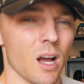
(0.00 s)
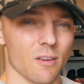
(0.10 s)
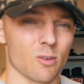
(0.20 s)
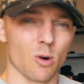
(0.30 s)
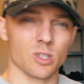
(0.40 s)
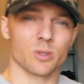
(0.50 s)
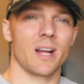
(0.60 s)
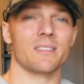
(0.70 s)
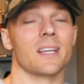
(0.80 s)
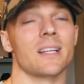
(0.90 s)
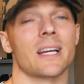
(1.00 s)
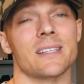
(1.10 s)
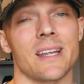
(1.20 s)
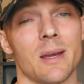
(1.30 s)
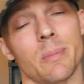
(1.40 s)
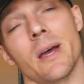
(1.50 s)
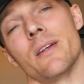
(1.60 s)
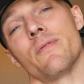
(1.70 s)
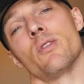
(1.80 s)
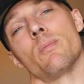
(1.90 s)
Of course, we're gonna have to get like a day
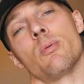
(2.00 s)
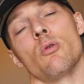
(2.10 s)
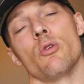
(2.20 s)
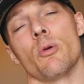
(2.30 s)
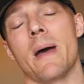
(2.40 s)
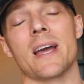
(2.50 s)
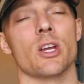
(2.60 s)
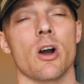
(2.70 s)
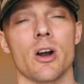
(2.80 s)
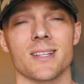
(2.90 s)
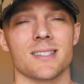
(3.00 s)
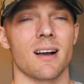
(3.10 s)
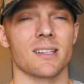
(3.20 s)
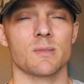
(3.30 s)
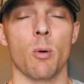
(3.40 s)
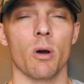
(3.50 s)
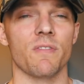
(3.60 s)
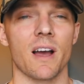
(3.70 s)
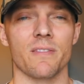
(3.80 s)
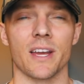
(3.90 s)
bed for the pool. The backyard, it's, it's
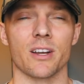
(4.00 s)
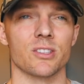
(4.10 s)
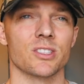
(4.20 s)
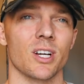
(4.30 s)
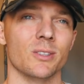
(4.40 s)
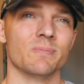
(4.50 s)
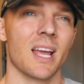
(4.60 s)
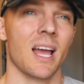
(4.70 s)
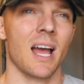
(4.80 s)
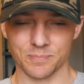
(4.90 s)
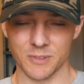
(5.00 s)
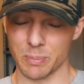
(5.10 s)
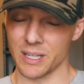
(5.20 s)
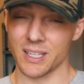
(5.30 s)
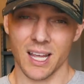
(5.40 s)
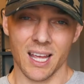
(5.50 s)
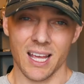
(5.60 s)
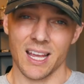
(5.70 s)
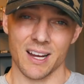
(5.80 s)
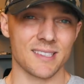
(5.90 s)
0.5 acres, so, but
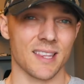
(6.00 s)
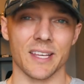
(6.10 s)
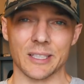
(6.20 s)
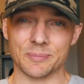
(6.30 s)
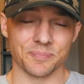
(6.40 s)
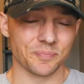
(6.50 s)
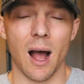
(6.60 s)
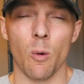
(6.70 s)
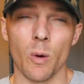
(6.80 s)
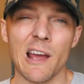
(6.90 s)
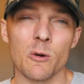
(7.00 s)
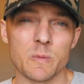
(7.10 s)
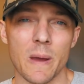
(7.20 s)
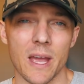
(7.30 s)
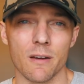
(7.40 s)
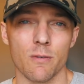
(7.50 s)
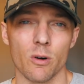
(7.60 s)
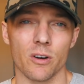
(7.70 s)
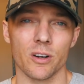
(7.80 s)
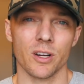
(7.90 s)
here's the thing. What I was paying
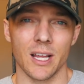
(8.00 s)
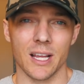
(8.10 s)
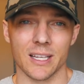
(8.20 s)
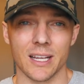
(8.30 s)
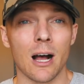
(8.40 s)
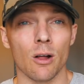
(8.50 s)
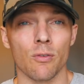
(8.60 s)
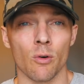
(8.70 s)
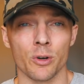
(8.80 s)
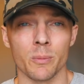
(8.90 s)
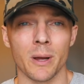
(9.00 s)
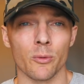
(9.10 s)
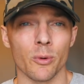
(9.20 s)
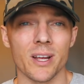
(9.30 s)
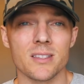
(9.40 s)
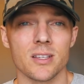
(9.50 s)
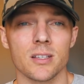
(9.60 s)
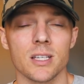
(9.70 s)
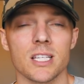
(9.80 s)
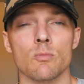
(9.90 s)
for in California, my rent,
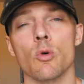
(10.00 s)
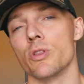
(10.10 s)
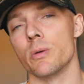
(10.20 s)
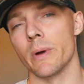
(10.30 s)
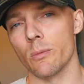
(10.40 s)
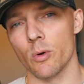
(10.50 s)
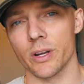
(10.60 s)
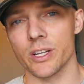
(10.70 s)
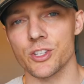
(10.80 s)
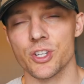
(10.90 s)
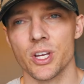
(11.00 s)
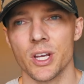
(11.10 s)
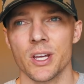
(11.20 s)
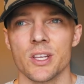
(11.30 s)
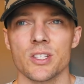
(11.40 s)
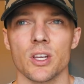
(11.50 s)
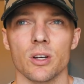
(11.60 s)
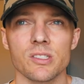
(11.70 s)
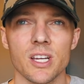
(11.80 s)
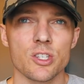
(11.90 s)
is more than my mortgage.
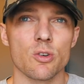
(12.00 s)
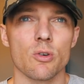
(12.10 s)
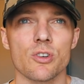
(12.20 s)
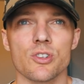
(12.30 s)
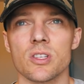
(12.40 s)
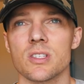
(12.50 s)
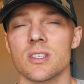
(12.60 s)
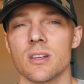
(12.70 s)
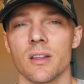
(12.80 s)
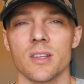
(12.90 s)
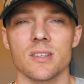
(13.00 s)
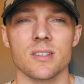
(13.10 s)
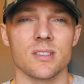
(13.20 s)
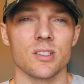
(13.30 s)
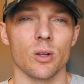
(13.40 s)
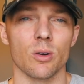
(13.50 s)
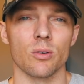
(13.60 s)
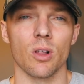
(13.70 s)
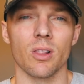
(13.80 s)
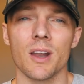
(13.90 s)
So St. George, this is, this is, you
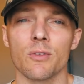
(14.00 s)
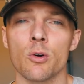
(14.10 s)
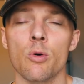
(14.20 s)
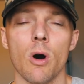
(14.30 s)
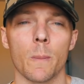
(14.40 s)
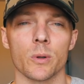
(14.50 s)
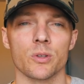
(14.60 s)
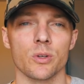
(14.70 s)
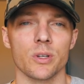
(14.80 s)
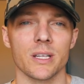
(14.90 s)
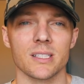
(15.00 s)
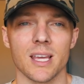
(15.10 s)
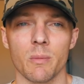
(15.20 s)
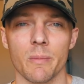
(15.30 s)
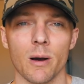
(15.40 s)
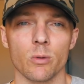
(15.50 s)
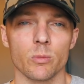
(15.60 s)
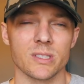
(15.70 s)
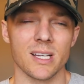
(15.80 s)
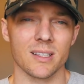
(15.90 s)
know, a lot of cool opportunities came about
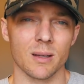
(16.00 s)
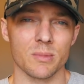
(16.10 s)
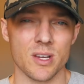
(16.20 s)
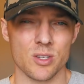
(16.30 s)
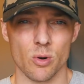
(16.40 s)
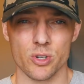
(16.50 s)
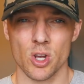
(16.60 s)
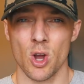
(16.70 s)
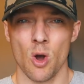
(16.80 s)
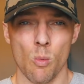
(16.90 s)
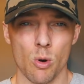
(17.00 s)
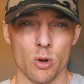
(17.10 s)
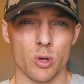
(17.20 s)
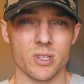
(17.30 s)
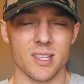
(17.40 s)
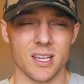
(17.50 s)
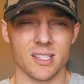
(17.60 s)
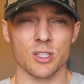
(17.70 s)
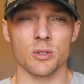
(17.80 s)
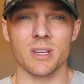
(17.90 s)
when we decided to come to St. George. One of those
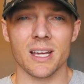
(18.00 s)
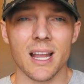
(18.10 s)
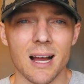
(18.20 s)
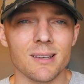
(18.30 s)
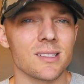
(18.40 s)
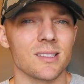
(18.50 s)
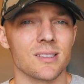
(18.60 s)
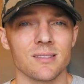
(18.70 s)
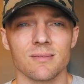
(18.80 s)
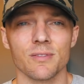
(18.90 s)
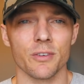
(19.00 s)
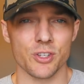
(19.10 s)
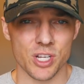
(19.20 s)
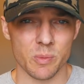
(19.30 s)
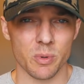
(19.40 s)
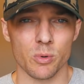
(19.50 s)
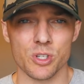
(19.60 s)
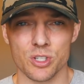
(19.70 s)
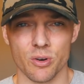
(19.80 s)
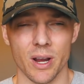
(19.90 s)
things is you can get houses for cheaper,
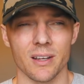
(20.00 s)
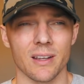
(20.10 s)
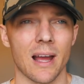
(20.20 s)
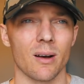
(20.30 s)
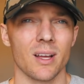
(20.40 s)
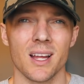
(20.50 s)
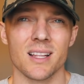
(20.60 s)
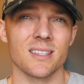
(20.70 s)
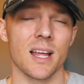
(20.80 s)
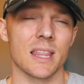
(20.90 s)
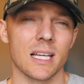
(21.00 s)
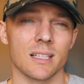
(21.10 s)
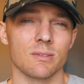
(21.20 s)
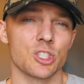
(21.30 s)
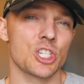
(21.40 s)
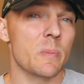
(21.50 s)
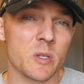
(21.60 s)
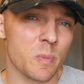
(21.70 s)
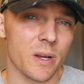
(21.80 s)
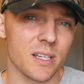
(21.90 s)
which is great. Now, it's not the
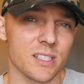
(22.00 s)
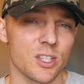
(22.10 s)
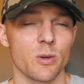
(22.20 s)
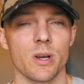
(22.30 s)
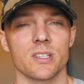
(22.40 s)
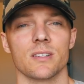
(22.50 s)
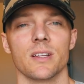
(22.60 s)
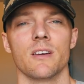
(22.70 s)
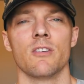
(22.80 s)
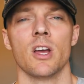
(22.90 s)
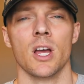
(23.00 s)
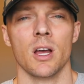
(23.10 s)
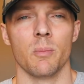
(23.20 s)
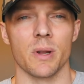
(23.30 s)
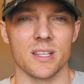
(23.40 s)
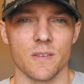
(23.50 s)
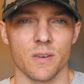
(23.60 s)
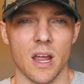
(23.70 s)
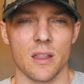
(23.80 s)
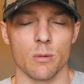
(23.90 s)
cheapest place in the US to live, but it's
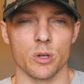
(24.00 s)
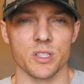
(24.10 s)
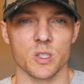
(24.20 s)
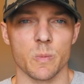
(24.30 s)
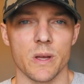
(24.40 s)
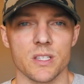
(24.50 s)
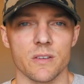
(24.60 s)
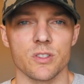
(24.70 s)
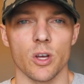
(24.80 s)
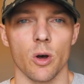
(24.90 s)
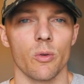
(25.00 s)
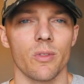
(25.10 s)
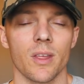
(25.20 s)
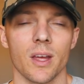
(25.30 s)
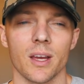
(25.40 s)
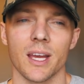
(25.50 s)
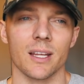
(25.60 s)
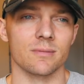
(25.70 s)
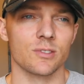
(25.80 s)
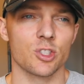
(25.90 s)
definitely not the most expensive. So
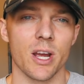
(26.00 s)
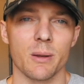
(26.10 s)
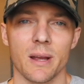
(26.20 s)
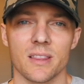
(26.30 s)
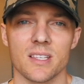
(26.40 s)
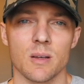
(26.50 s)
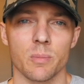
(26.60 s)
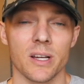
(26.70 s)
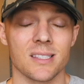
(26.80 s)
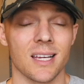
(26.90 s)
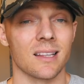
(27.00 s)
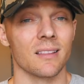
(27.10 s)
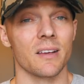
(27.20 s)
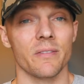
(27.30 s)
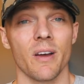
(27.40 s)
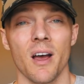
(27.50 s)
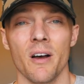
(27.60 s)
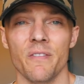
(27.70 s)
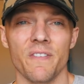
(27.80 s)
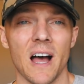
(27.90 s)
again, trying to make this someplace I can live
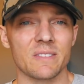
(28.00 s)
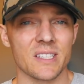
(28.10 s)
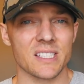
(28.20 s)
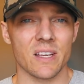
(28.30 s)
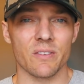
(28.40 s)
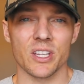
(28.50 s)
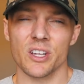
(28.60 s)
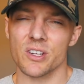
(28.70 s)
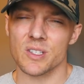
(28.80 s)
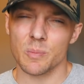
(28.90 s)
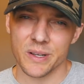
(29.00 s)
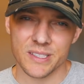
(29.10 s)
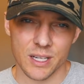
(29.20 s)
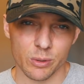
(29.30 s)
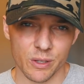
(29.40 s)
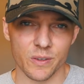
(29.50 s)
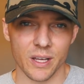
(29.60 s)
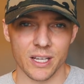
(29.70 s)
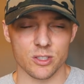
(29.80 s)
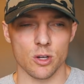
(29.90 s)
five to seven years, someplace that I really feel
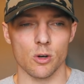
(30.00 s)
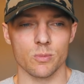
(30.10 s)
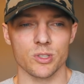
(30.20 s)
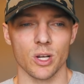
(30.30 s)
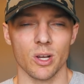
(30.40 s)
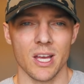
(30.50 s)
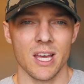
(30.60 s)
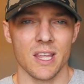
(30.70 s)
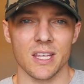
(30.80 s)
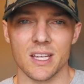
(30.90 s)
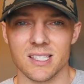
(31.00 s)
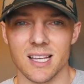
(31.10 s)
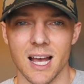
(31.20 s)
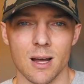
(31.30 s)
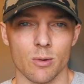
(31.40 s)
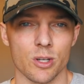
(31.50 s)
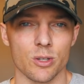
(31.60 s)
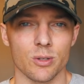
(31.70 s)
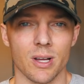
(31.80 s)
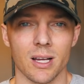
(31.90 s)
like is home. So the inside, we're gonna
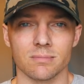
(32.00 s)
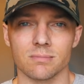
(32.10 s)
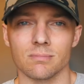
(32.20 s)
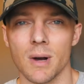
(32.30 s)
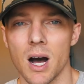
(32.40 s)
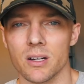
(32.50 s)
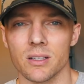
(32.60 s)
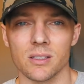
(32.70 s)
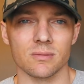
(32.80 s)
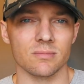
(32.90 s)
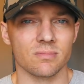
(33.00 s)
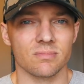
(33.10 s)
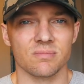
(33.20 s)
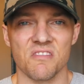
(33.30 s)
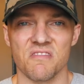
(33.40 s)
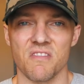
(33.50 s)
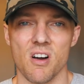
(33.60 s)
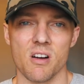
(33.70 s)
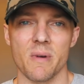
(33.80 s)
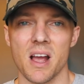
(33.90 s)
do like modern
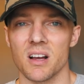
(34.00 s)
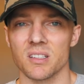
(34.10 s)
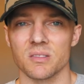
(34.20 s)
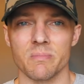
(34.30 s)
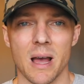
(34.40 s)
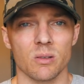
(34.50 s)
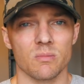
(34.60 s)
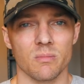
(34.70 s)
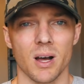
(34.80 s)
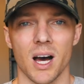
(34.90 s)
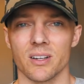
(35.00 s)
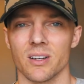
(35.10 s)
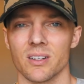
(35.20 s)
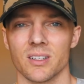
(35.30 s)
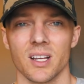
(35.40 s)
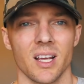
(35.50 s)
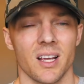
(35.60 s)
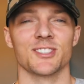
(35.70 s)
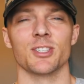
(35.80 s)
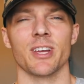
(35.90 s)
farmhouse, mountain modern.
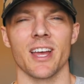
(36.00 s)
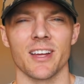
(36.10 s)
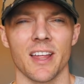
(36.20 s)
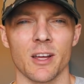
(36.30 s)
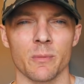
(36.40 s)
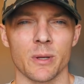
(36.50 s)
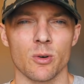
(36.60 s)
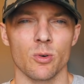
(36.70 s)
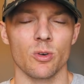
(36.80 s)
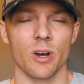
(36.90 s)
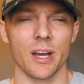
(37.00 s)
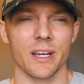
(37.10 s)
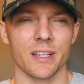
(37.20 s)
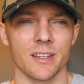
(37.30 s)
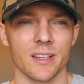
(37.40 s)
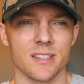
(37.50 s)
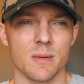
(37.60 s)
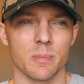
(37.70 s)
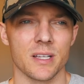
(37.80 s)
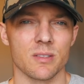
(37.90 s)
So yeah, I think it'll be cool and uh,
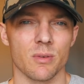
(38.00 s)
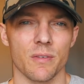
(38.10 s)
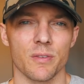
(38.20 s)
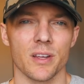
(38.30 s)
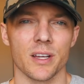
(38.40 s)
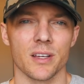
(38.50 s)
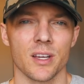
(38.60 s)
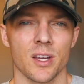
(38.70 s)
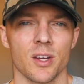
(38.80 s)
someplace where I feel like